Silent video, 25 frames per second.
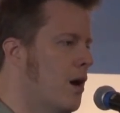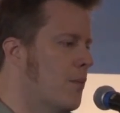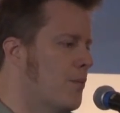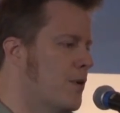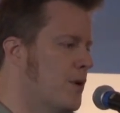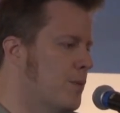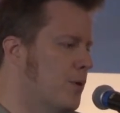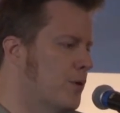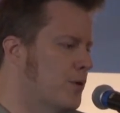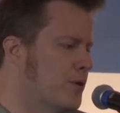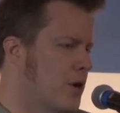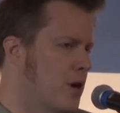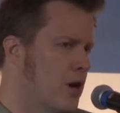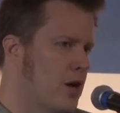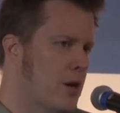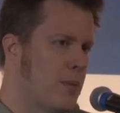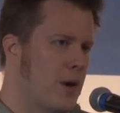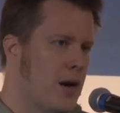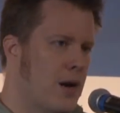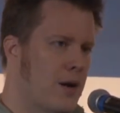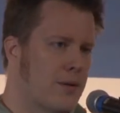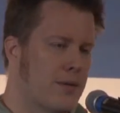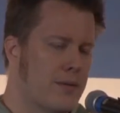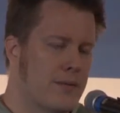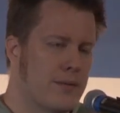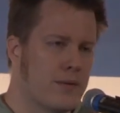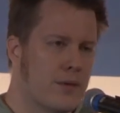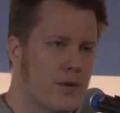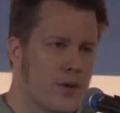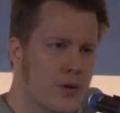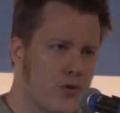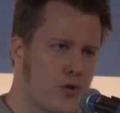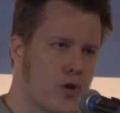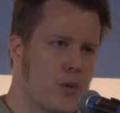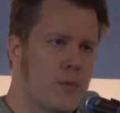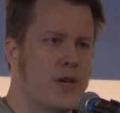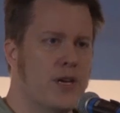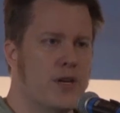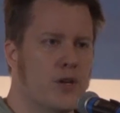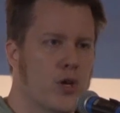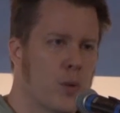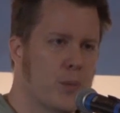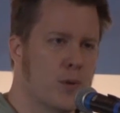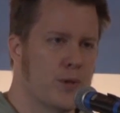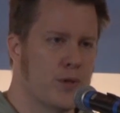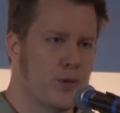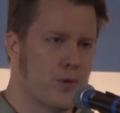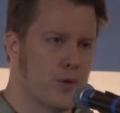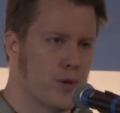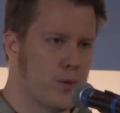People talk about contributing to
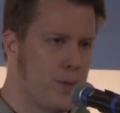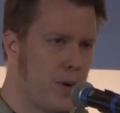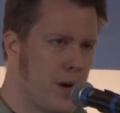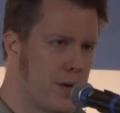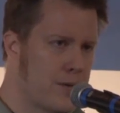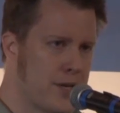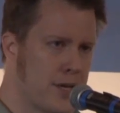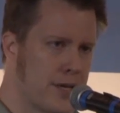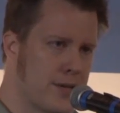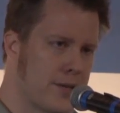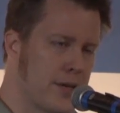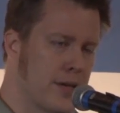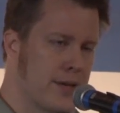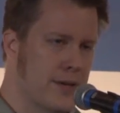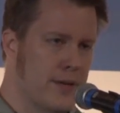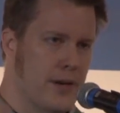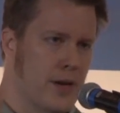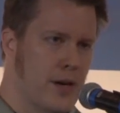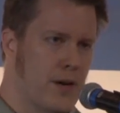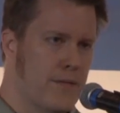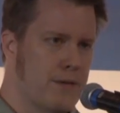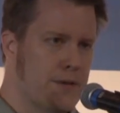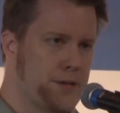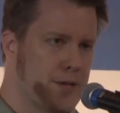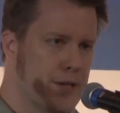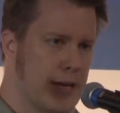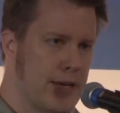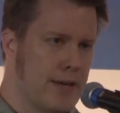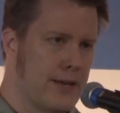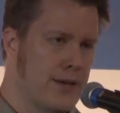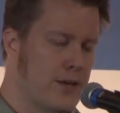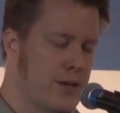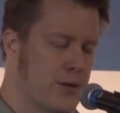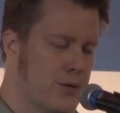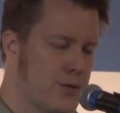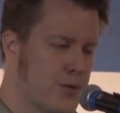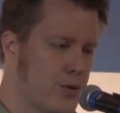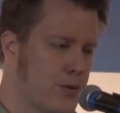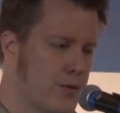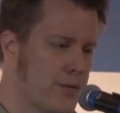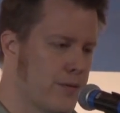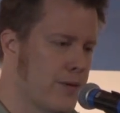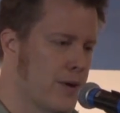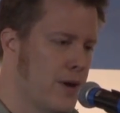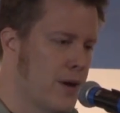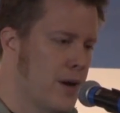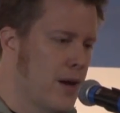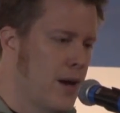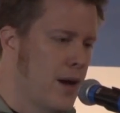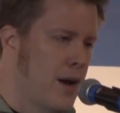open source projects. They often say, sort of
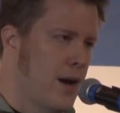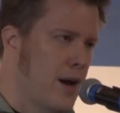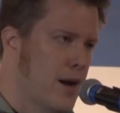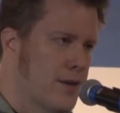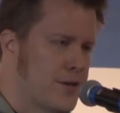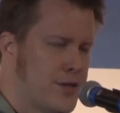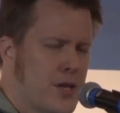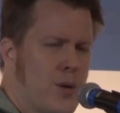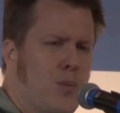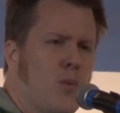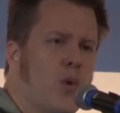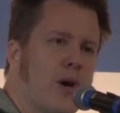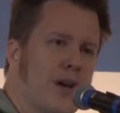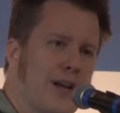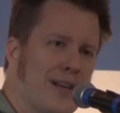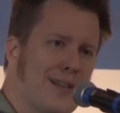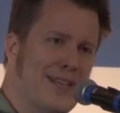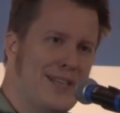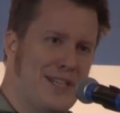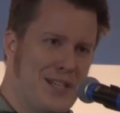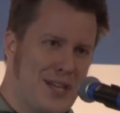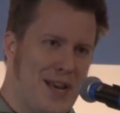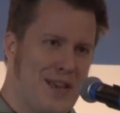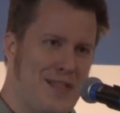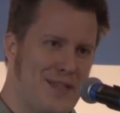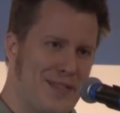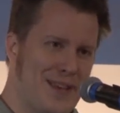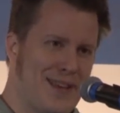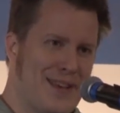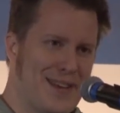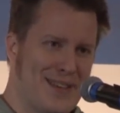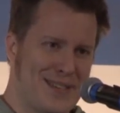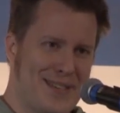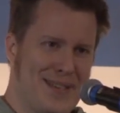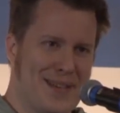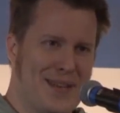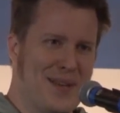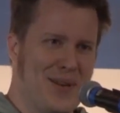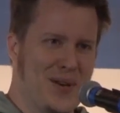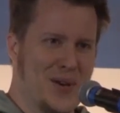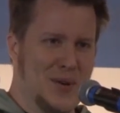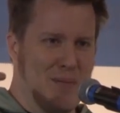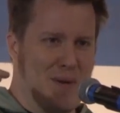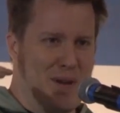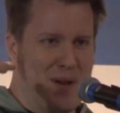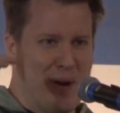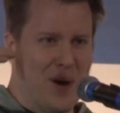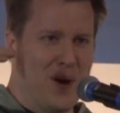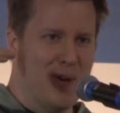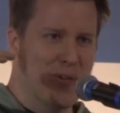somewhat cliched things like,
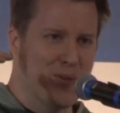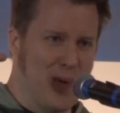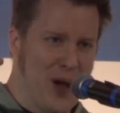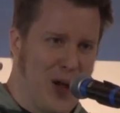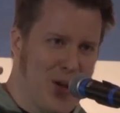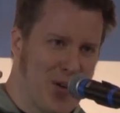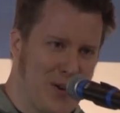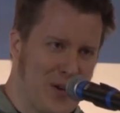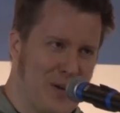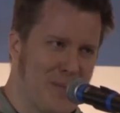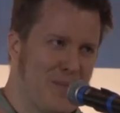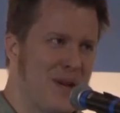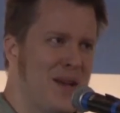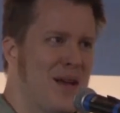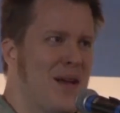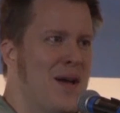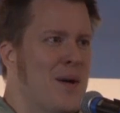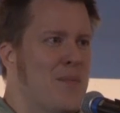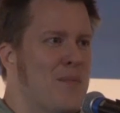PR is welcome.